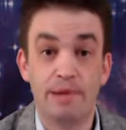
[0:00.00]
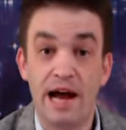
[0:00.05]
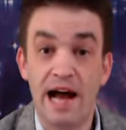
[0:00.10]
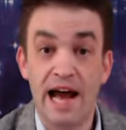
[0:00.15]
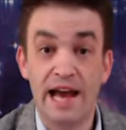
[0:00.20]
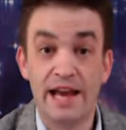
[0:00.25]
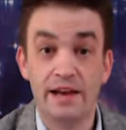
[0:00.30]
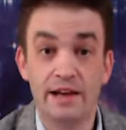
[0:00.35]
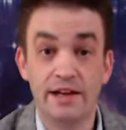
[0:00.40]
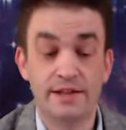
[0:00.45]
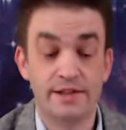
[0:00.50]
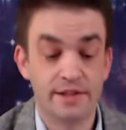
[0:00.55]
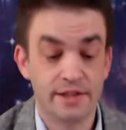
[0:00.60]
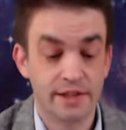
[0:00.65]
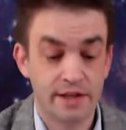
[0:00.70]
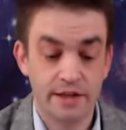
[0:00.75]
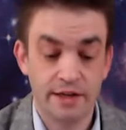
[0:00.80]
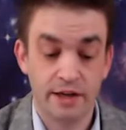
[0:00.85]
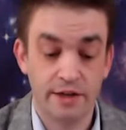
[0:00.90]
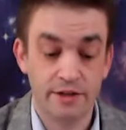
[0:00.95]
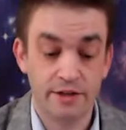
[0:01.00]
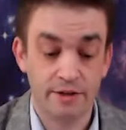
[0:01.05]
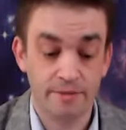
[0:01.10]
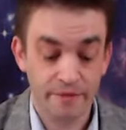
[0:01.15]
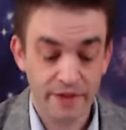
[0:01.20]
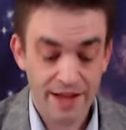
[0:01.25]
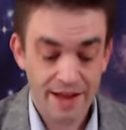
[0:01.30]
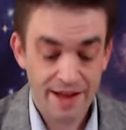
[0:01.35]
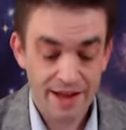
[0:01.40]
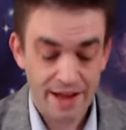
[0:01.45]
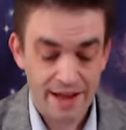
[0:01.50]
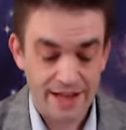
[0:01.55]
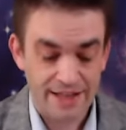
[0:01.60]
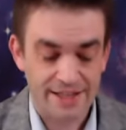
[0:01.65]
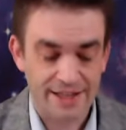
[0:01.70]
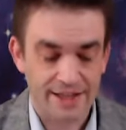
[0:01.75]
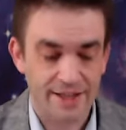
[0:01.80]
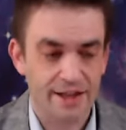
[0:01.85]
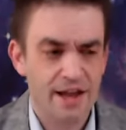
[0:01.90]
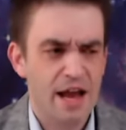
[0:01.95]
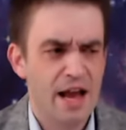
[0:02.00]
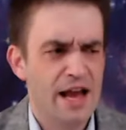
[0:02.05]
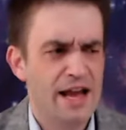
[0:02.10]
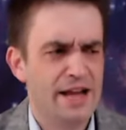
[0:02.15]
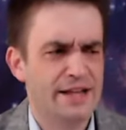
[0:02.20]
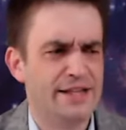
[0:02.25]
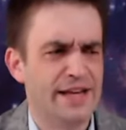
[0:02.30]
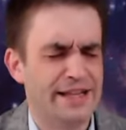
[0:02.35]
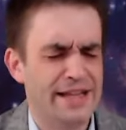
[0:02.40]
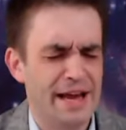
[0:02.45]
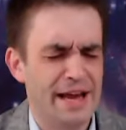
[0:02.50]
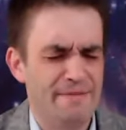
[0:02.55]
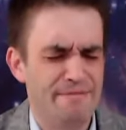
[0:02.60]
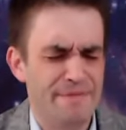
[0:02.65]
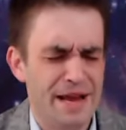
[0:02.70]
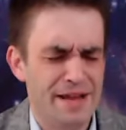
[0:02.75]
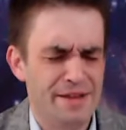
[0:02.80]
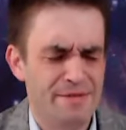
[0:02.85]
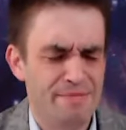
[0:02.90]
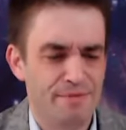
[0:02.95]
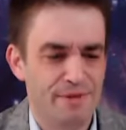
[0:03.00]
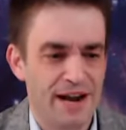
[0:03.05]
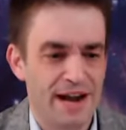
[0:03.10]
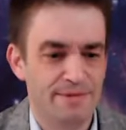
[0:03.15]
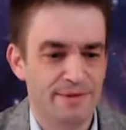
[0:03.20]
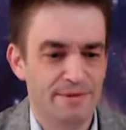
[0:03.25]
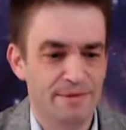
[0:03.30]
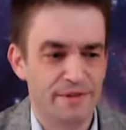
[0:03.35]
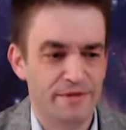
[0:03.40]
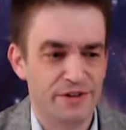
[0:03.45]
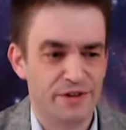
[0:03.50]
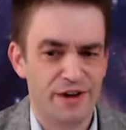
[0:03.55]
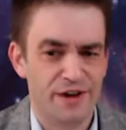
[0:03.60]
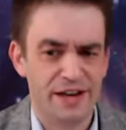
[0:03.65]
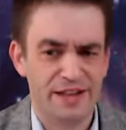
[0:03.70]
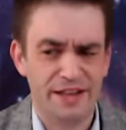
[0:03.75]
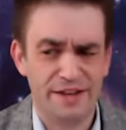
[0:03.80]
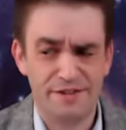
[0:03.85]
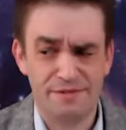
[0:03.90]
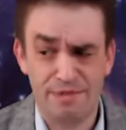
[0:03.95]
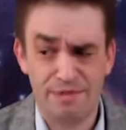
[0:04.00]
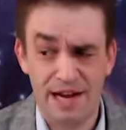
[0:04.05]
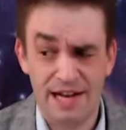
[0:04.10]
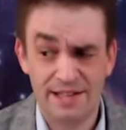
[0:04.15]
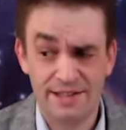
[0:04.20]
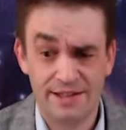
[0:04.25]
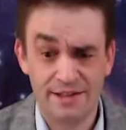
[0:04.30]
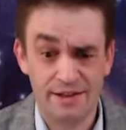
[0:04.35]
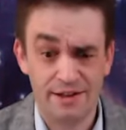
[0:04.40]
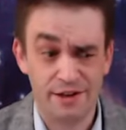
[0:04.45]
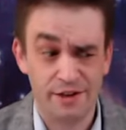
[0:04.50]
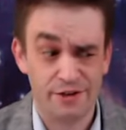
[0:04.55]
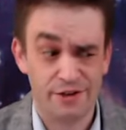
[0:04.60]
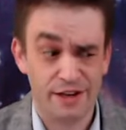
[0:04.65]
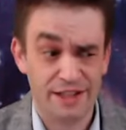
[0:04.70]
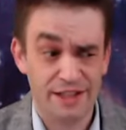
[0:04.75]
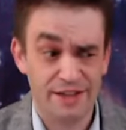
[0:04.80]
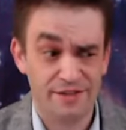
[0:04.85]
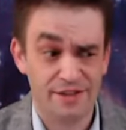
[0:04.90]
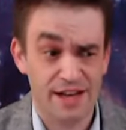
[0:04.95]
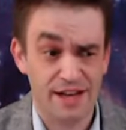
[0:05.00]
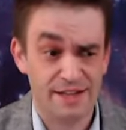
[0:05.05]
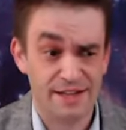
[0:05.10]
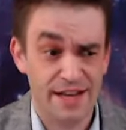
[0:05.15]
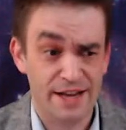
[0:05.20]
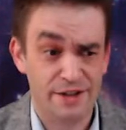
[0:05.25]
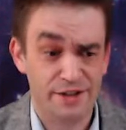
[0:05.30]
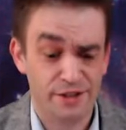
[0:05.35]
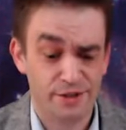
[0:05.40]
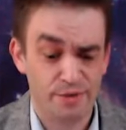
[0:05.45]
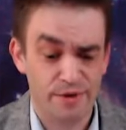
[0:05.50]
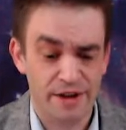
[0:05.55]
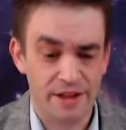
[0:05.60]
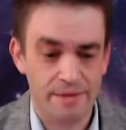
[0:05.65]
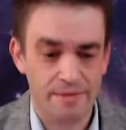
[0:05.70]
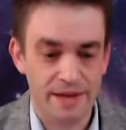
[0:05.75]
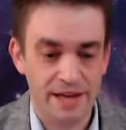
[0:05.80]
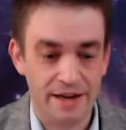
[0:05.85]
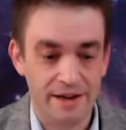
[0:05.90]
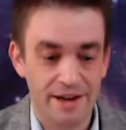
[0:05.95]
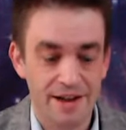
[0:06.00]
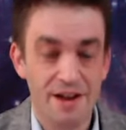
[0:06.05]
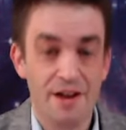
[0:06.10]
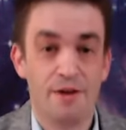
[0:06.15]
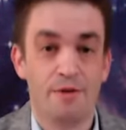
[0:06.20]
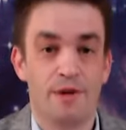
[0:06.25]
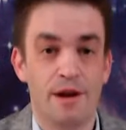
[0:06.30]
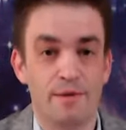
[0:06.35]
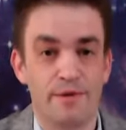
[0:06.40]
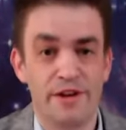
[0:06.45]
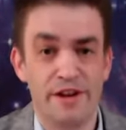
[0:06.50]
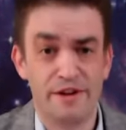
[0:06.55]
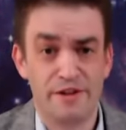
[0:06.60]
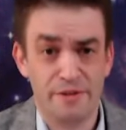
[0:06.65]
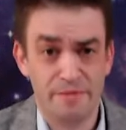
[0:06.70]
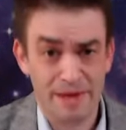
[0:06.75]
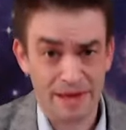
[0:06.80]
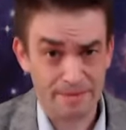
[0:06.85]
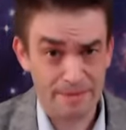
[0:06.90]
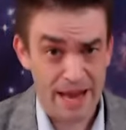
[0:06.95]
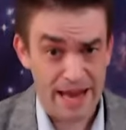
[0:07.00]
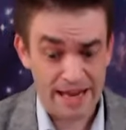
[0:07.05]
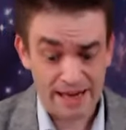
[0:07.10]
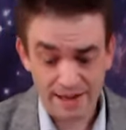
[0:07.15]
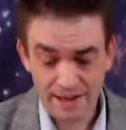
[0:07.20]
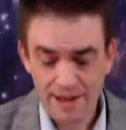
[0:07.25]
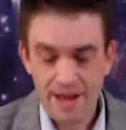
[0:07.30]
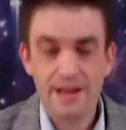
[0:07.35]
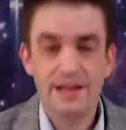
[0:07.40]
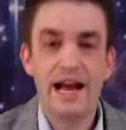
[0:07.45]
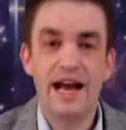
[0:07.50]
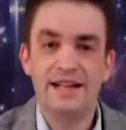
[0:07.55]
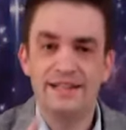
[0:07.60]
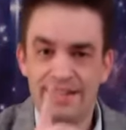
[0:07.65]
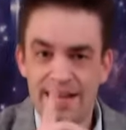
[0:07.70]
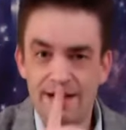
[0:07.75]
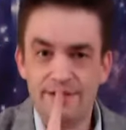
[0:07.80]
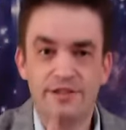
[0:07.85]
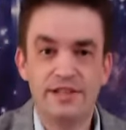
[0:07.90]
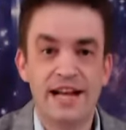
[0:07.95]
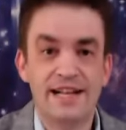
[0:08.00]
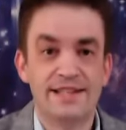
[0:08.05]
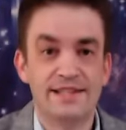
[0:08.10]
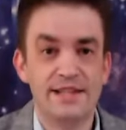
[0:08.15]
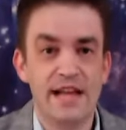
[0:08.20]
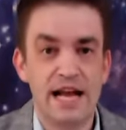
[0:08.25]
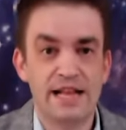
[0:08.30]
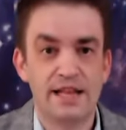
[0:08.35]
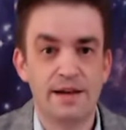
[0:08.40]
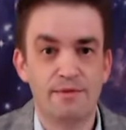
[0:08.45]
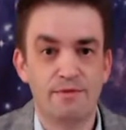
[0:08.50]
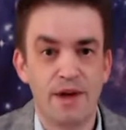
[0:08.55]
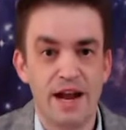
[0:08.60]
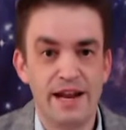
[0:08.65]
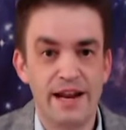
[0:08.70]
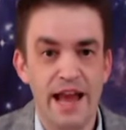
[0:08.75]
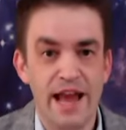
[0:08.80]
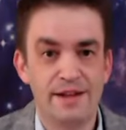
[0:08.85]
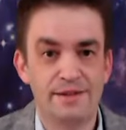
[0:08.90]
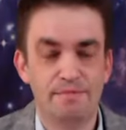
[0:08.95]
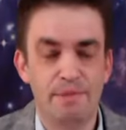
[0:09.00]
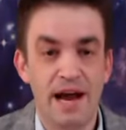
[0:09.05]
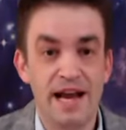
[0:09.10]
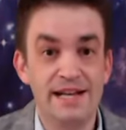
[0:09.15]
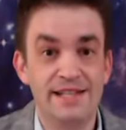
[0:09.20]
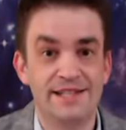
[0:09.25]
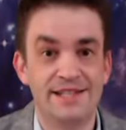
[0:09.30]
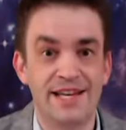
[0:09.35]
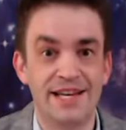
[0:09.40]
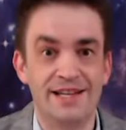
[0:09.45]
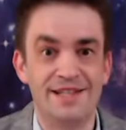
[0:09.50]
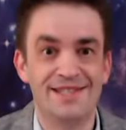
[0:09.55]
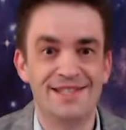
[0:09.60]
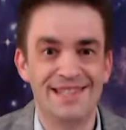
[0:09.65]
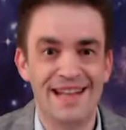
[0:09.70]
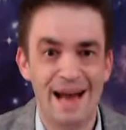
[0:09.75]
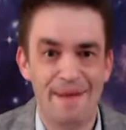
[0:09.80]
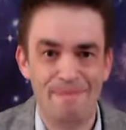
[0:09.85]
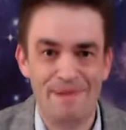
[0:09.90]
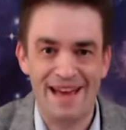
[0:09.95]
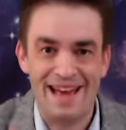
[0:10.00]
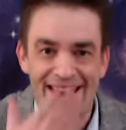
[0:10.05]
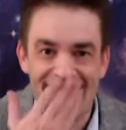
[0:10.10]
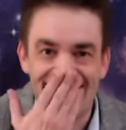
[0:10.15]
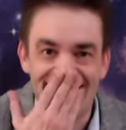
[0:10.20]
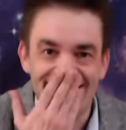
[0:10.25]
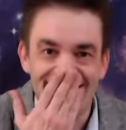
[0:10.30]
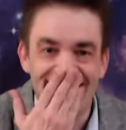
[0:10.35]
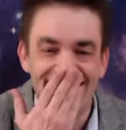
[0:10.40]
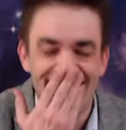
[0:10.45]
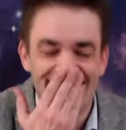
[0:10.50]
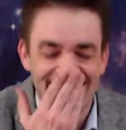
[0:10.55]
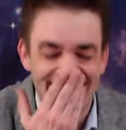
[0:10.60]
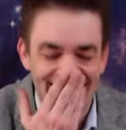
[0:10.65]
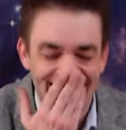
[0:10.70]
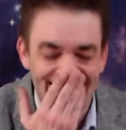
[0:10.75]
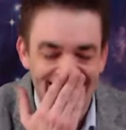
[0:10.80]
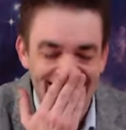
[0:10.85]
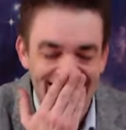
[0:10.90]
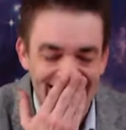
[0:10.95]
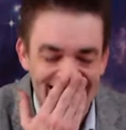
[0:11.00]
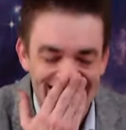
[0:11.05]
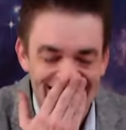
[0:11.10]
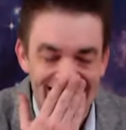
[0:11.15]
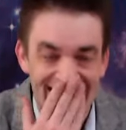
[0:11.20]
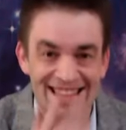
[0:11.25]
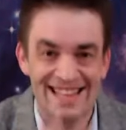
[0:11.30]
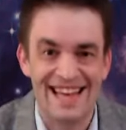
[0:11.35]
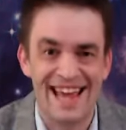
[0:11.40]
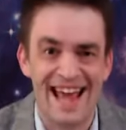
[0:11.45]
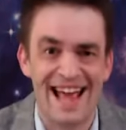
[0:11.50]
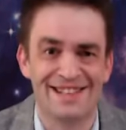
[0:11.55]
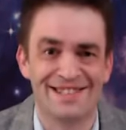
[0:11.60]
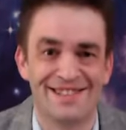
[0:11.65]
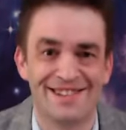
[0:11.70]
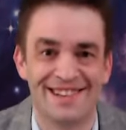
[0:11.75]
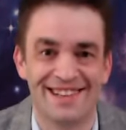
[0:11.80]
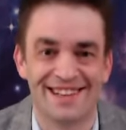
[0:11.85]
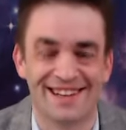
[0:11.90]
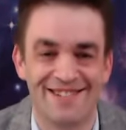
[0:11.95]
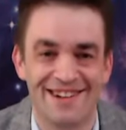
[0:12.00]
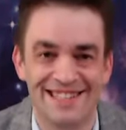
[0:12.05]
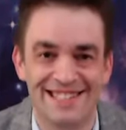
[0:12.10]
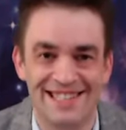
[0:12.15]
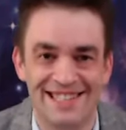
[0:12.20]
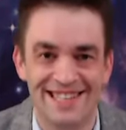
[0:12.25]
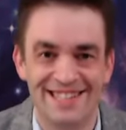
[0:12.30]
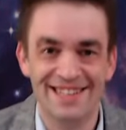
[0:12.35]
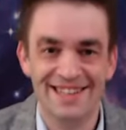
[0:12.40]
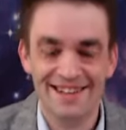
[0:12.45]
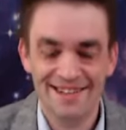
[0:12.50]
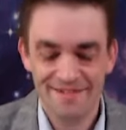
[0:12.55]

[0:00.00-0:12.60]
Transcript: pi. It's the conundrum. It's like that math problem. If a train leaves Boston and a train leaves Los Angeles, where do they meet? Right where you hear the Big Bang. That's not the right answer. Pisces, stop it. It's not the answer to the question.